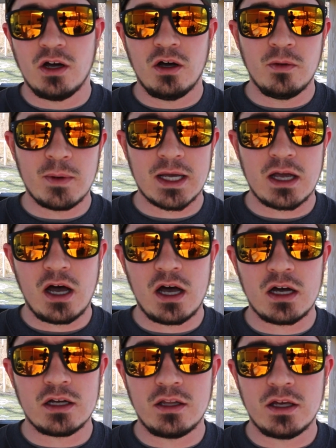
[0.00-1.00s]
oh my
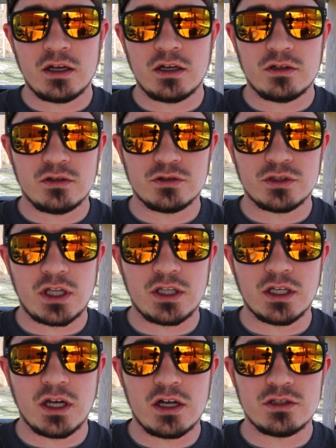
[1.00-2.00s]
god, they're
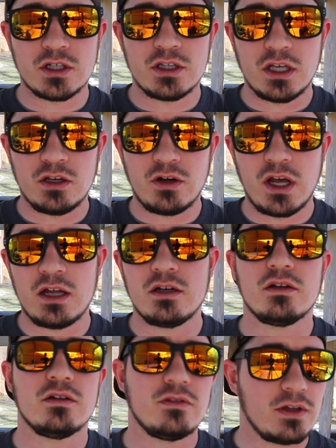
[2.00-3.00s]
selling guns on the
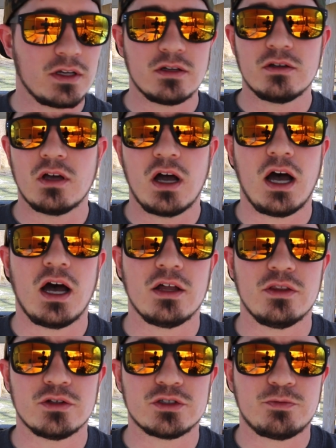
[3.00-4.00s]
internet thing,
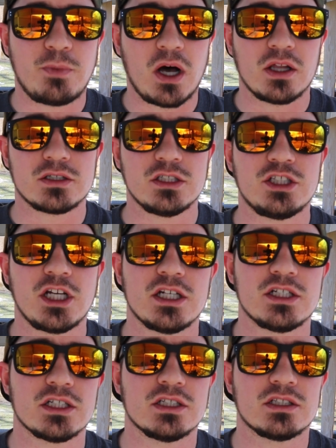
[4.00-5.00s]
and there's policy
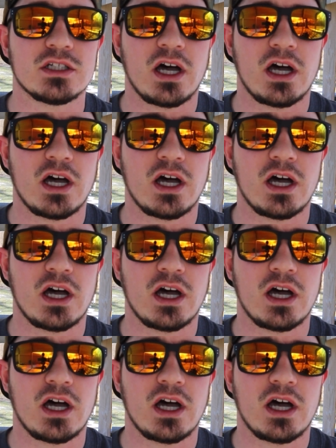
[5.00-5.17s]
changes.